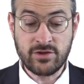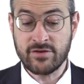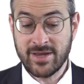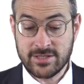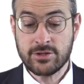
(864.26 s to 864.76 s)
he
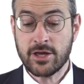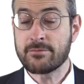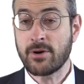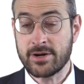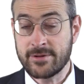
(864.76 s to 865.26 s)
makes another
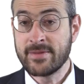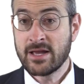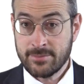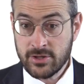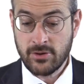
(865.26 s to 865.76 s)
party
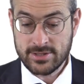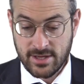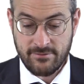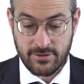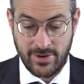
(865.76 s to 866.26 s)
because
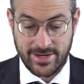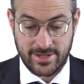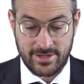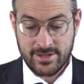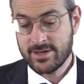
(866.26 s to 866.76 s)
of the wedding,
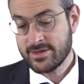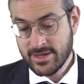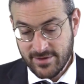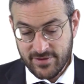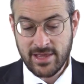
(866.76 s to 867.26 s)

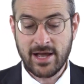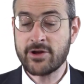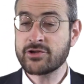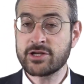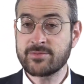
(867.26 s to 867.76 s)
then
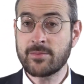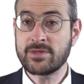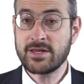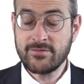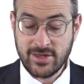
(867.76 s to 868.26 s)

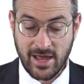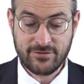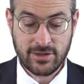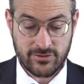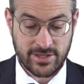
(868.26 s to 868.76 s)
even
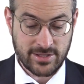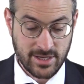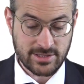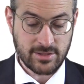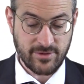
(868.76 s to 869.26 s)
after 30 days,
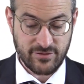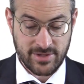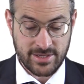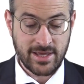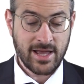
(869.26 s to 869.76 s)
asik can be
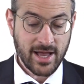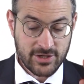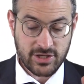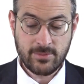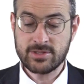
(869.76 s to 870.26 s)
forbidden,
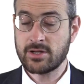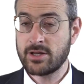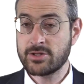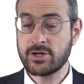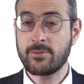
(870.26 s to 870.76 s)

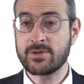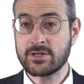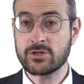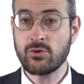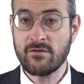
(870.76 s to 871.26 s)
up
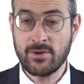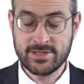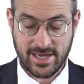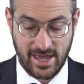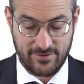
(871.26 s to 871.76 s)
until 12
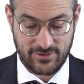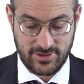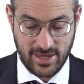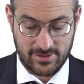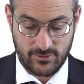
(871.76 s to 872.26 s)
months after
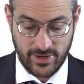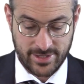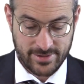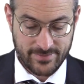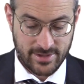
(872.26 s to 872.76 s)
that
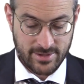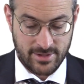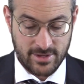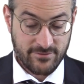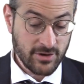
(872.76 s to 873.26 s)
wedding.
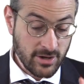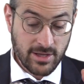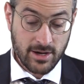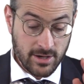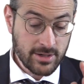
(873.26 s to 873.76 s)

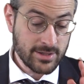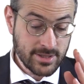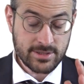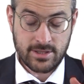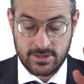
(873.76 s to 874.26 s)

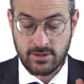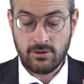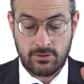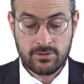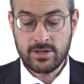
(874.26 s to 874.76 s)
And this
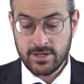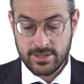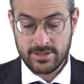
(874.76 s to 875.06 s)
whole